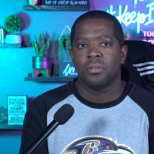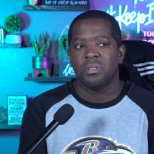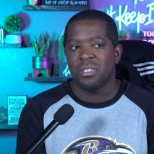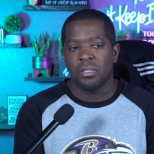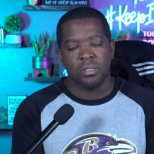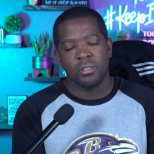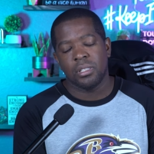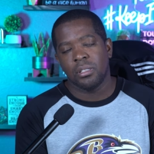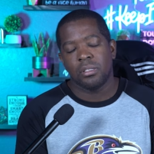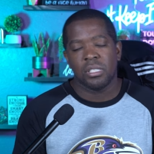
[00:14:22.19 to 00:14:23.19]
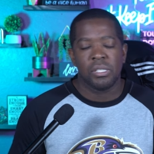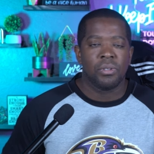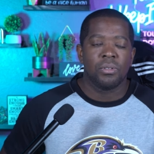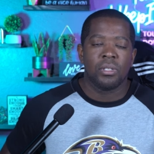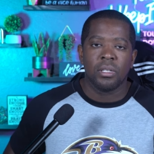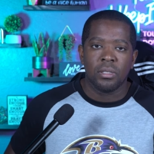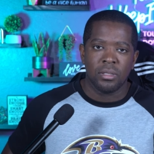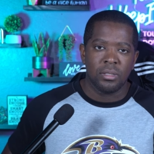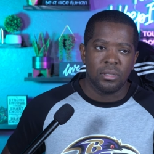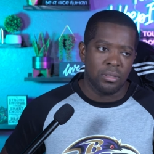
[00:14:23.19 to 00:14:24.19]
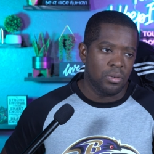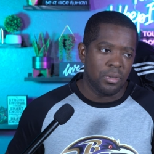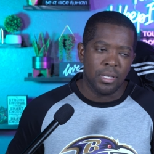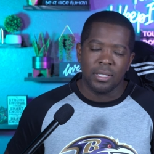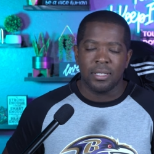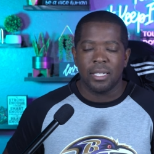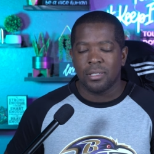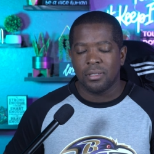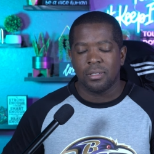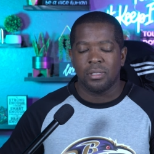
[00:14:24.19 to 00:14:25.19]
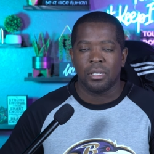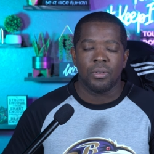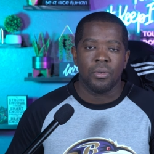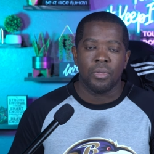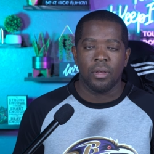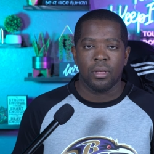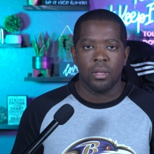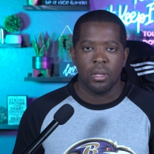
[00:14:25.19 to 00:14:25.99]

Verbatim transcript: It's not just a Giro thing. This, this whole thing is not just a Giro thing.